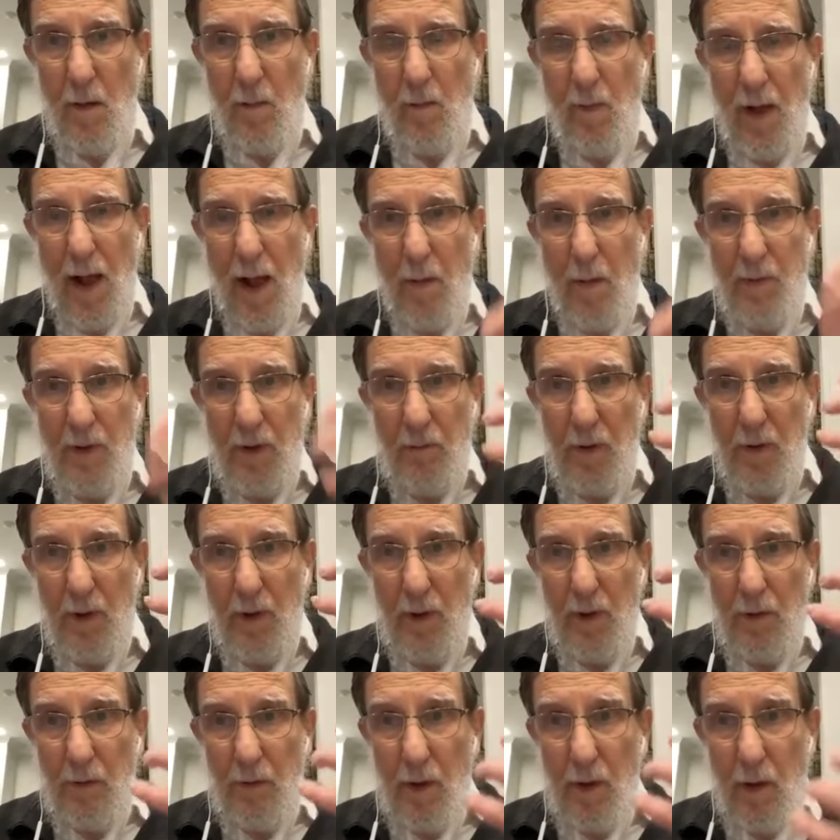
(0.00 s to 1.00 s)
mamin
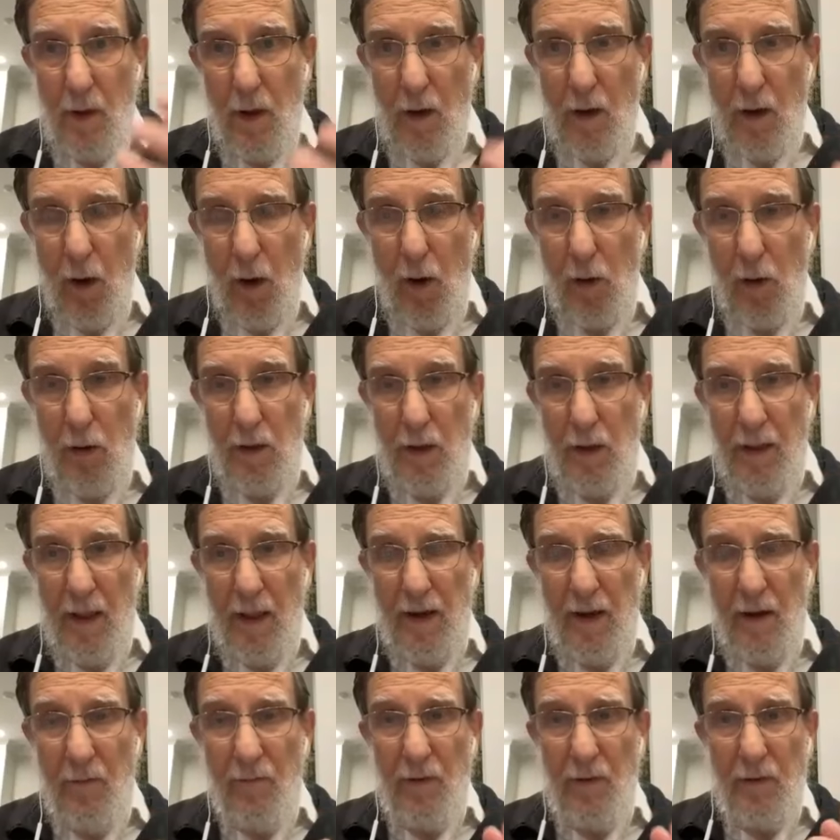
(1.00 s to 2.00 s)
in kol,
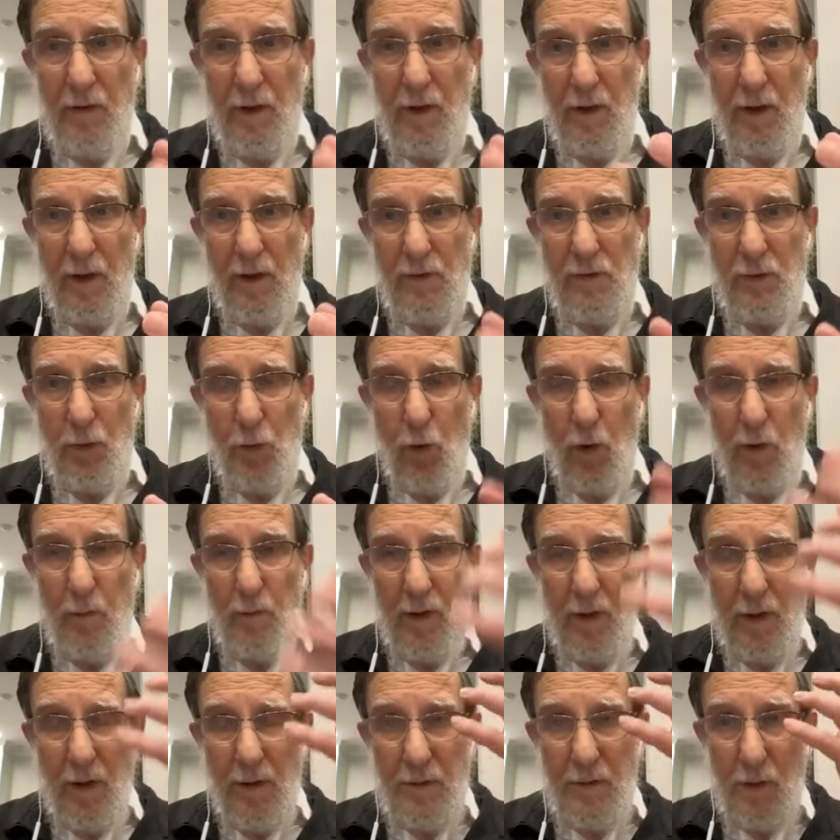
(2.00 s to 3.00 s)
that everything is good
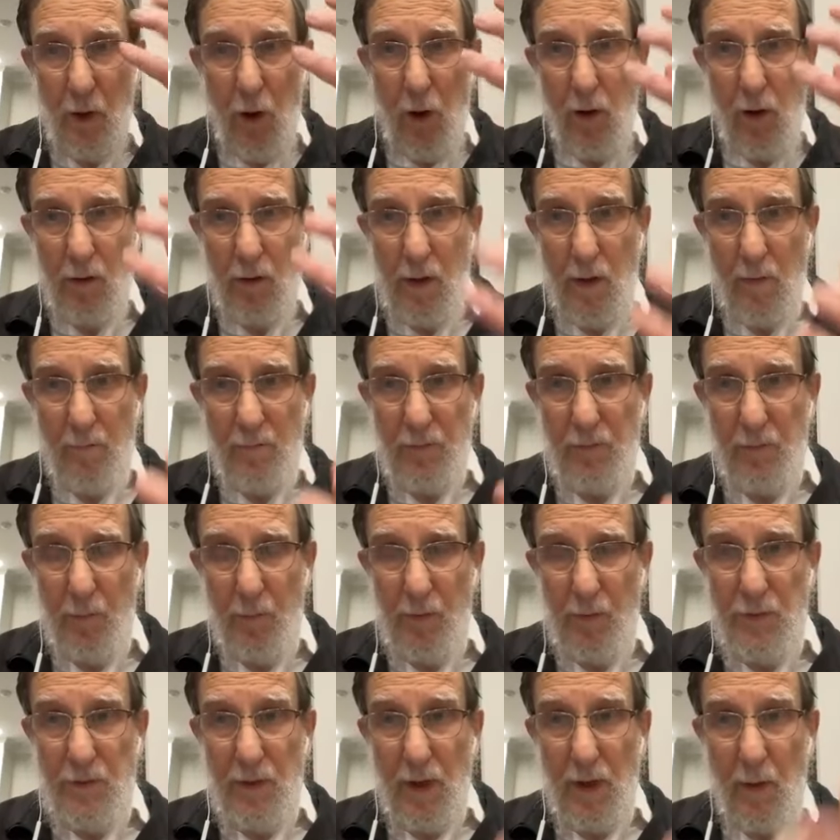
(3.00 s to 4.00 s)
because it all comes from
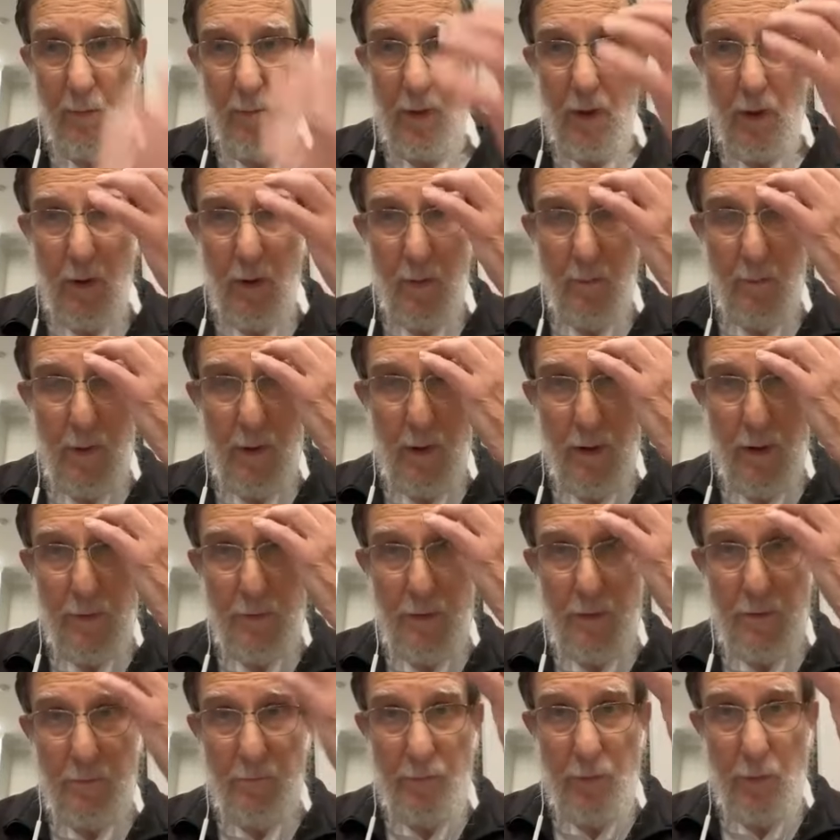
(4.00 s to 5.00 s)
Hashem, because
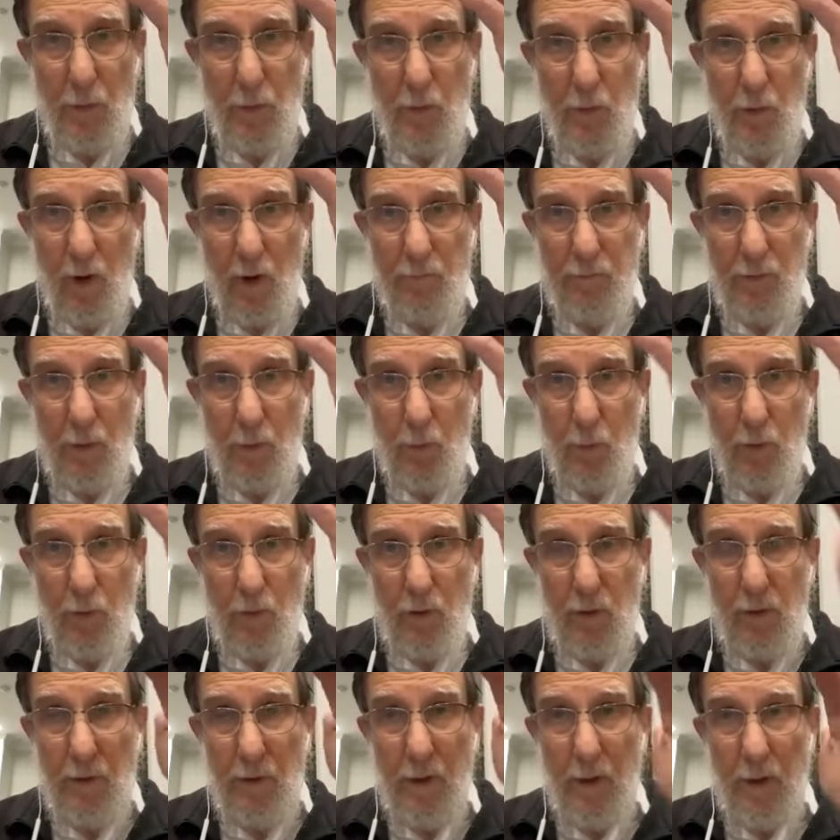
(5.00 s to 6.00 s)
his view of the
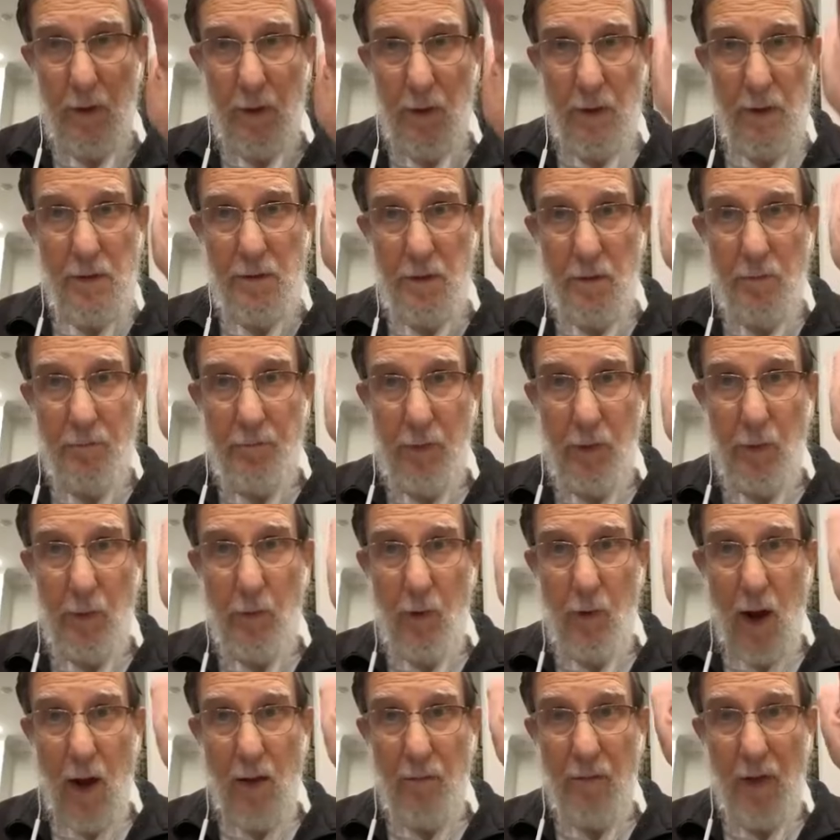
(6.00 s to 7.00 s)
world is the
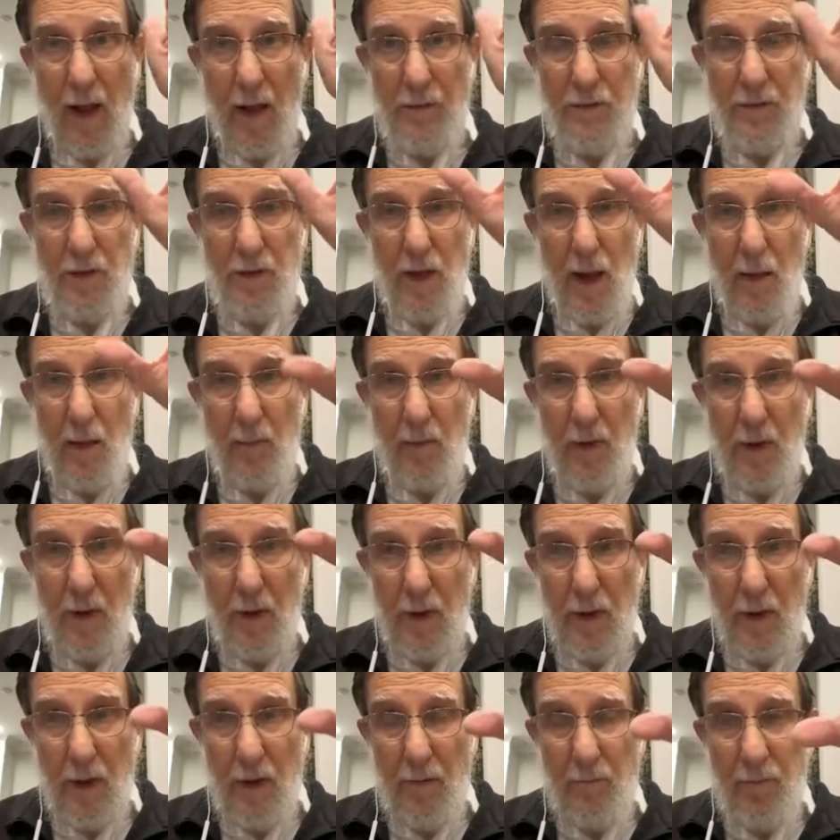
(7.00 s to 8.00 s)
view of Hashem
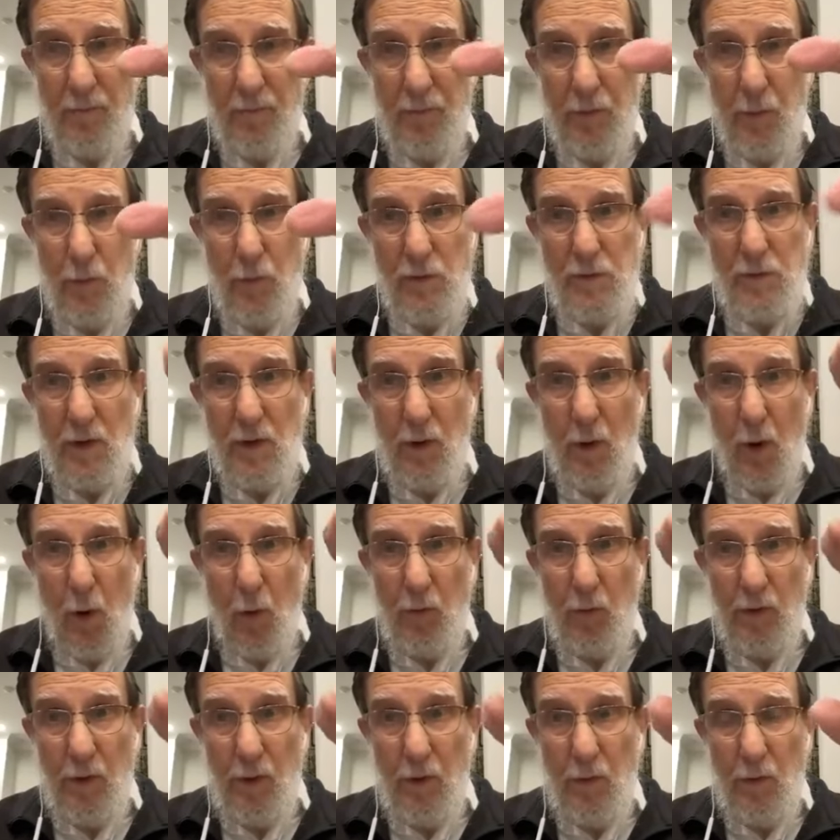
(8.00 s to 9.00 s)
infusing
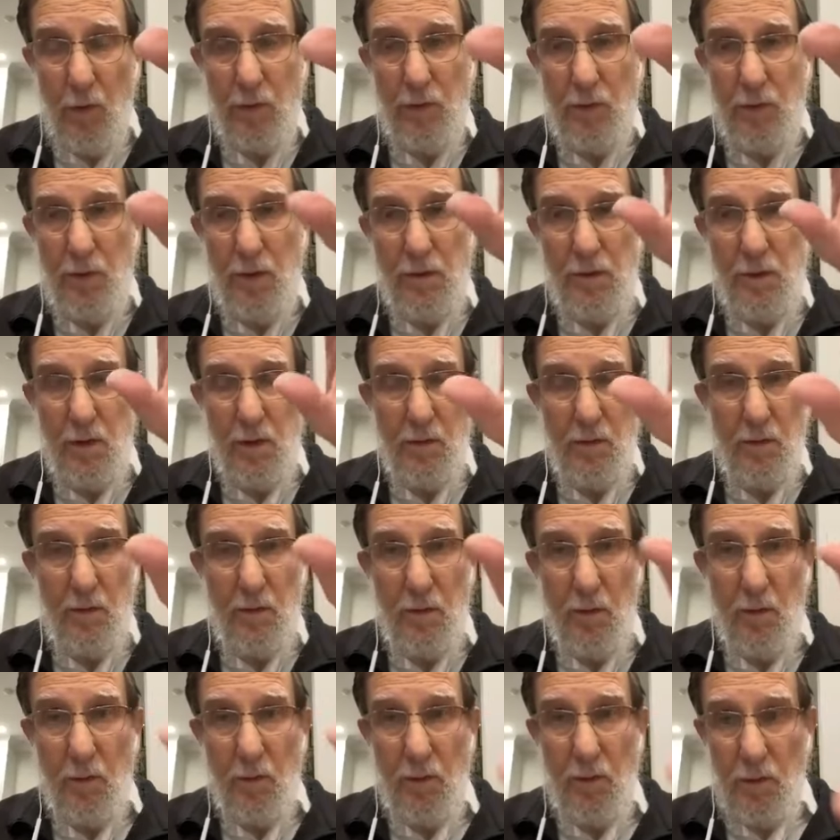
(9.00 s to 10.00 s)
only goodness into
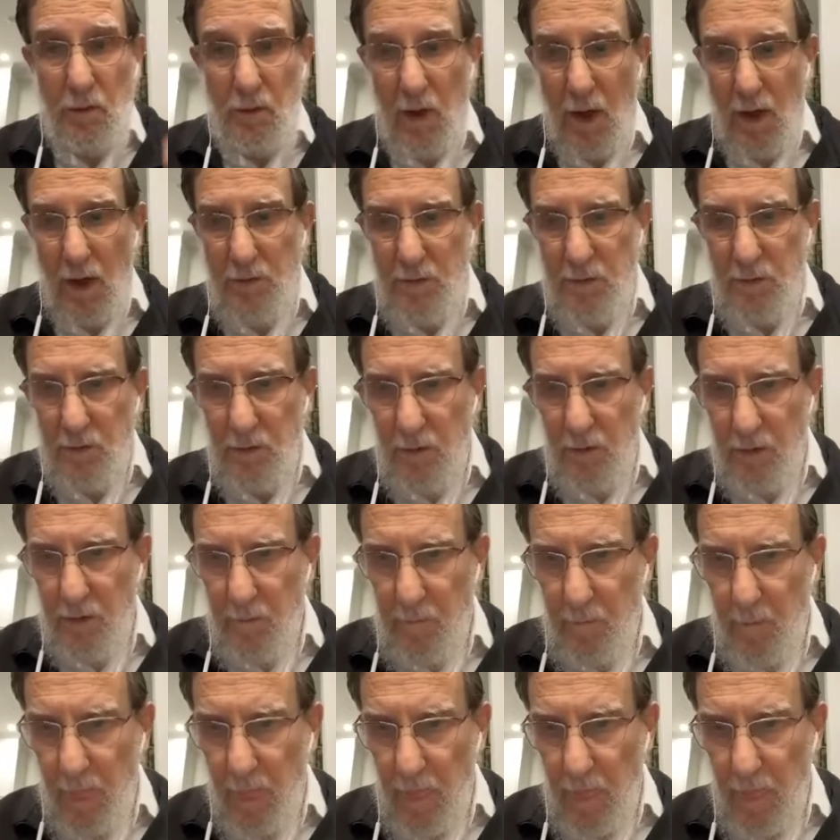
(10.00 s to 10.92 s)
the world constantly.